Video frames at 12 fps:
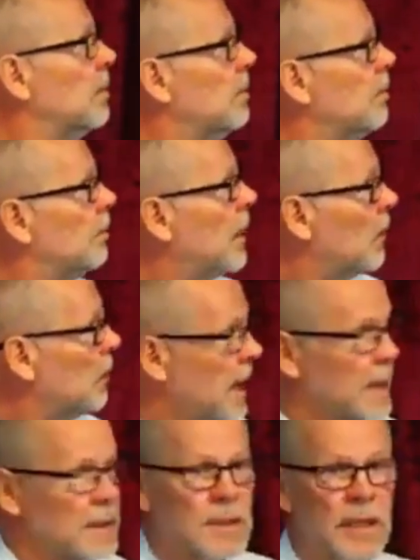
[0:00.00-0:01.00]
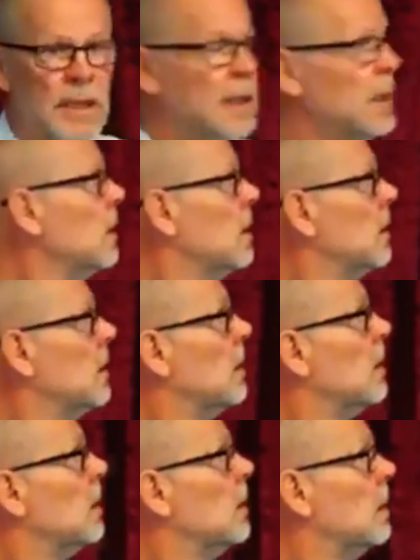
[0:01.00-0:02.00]
But without sinning,
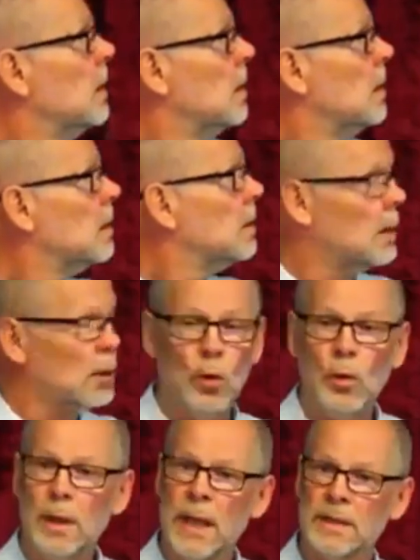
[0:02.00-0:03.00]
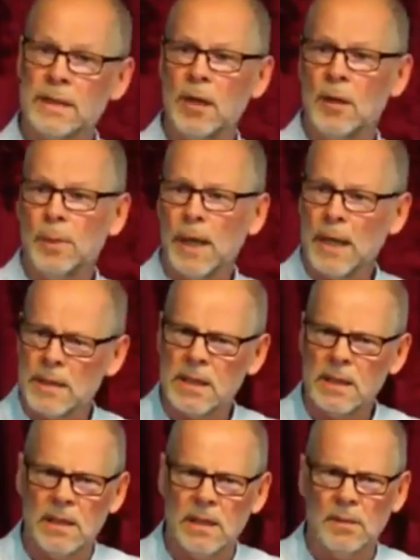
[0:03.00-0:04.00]
the law has no place
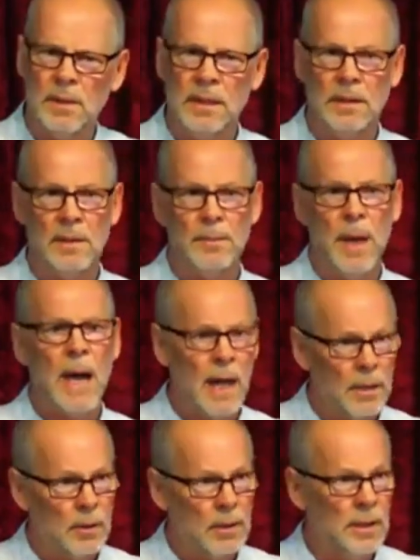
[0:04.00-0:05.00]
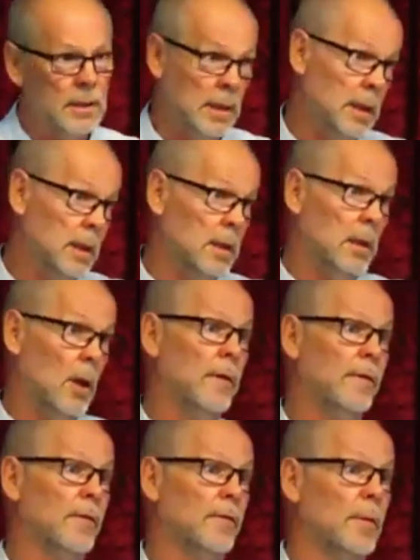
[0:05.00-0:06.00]
in the life
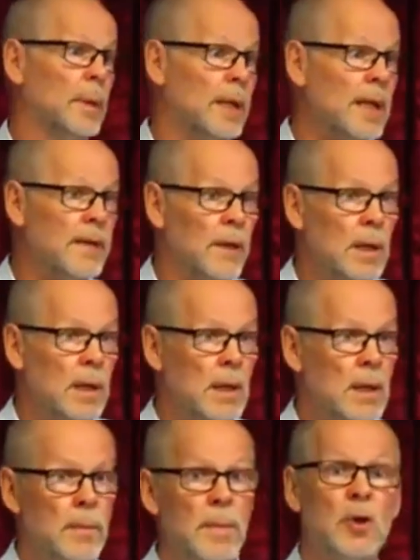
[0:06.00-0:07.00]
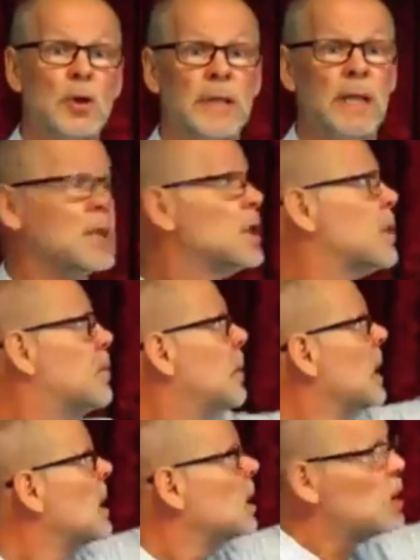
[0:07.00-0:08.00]
of a believer, because he's
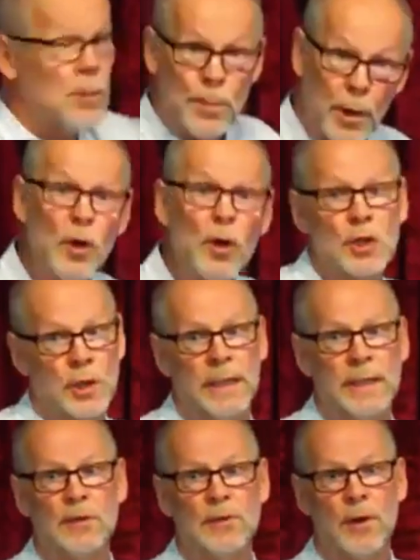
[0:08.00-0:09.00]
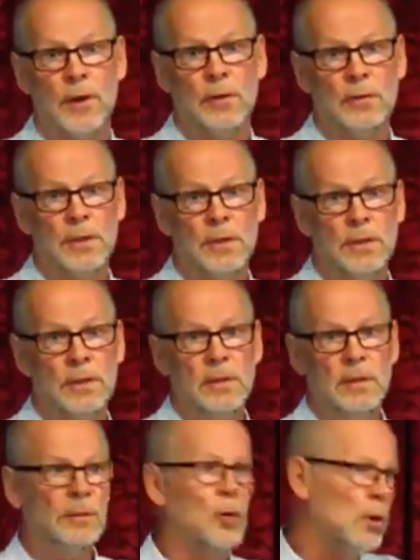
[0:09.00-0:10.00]
spiritually controlled,
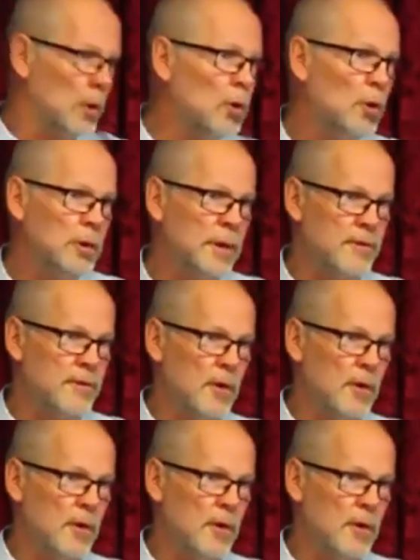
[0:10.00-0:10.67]
not law controlled.